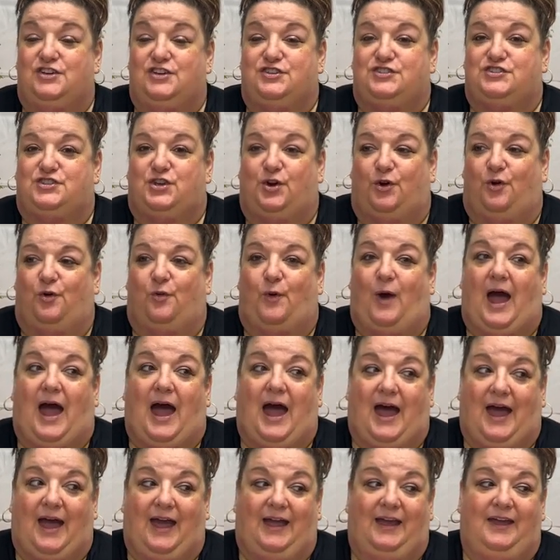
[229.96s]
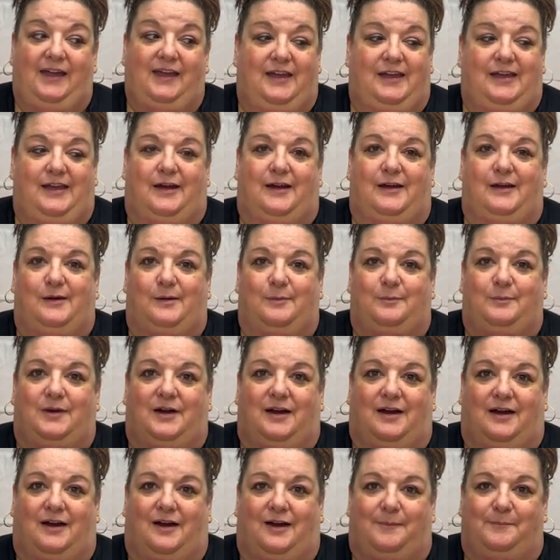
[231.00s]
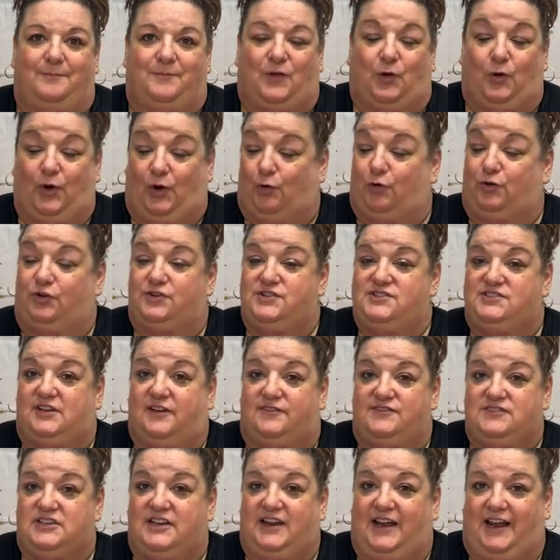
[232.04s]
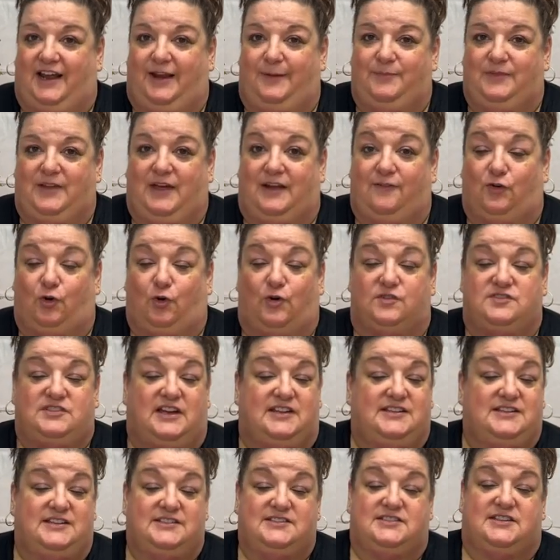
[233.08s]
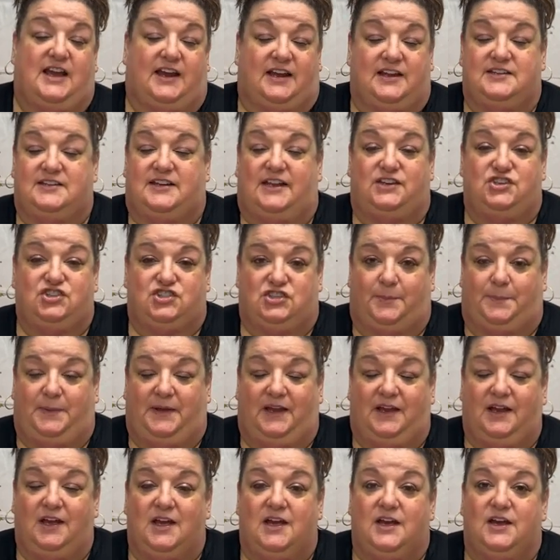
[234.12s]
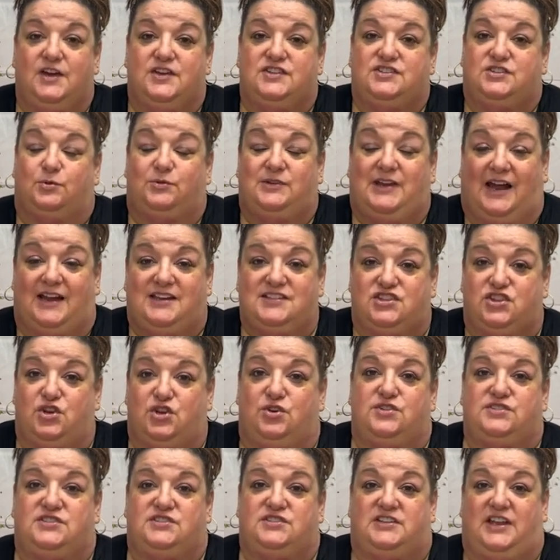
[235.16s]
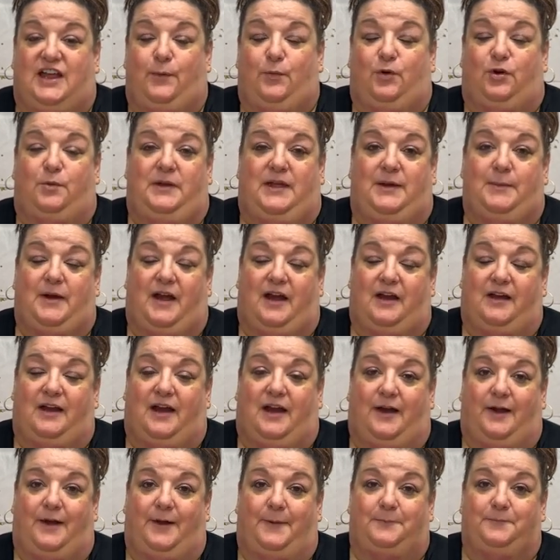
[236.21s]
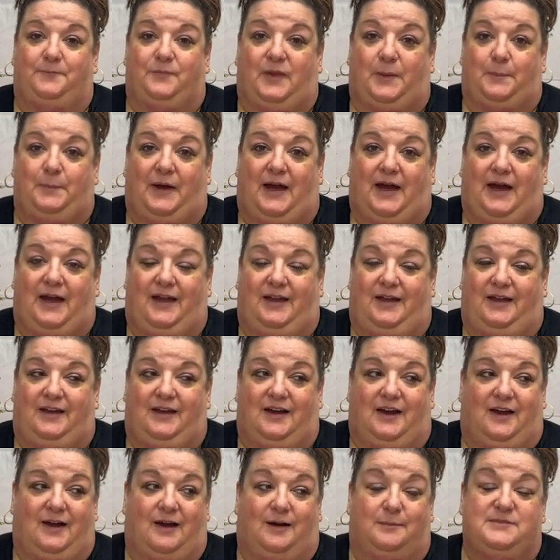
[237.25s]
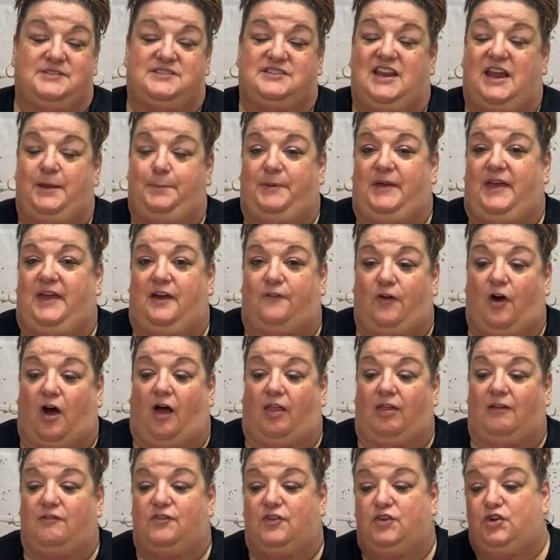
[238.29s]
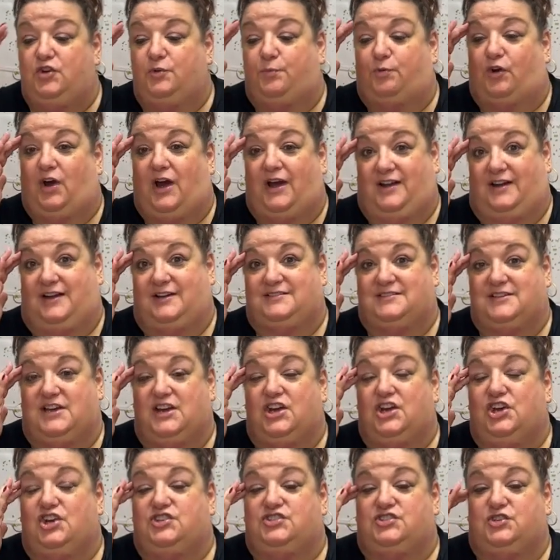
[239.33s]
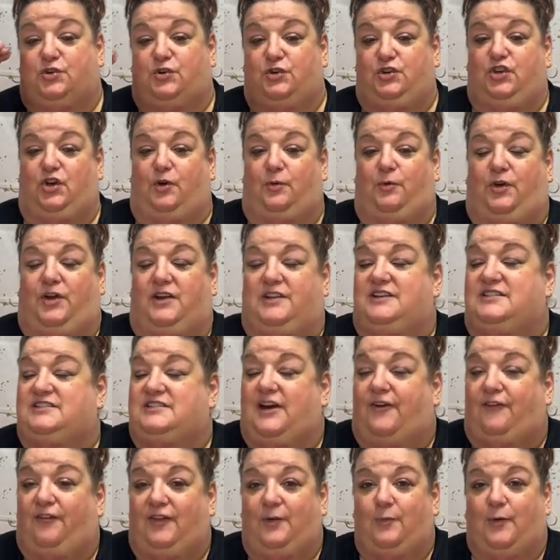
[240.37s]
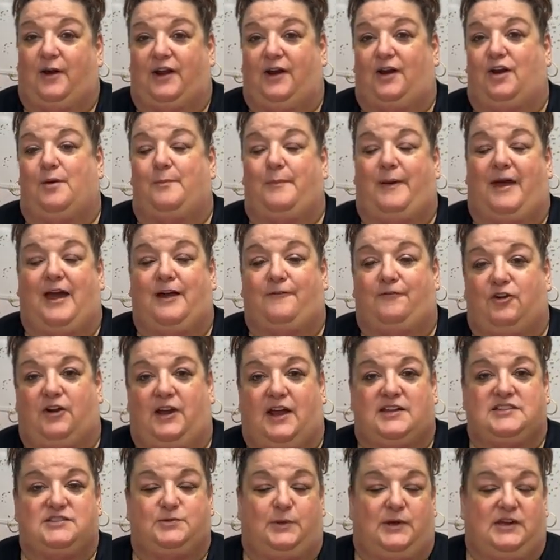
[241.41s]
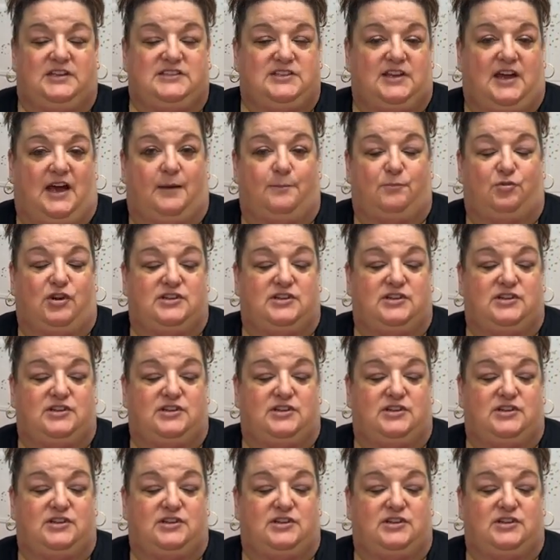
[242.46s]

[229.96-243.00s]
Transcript: So I am, um, I ordered stuff today, and of course I did second day shipping. So next Thursday, Tuesday will be my um, my um, sneak peek of all of the new product. So you're going to definitely want to come back for next week's um,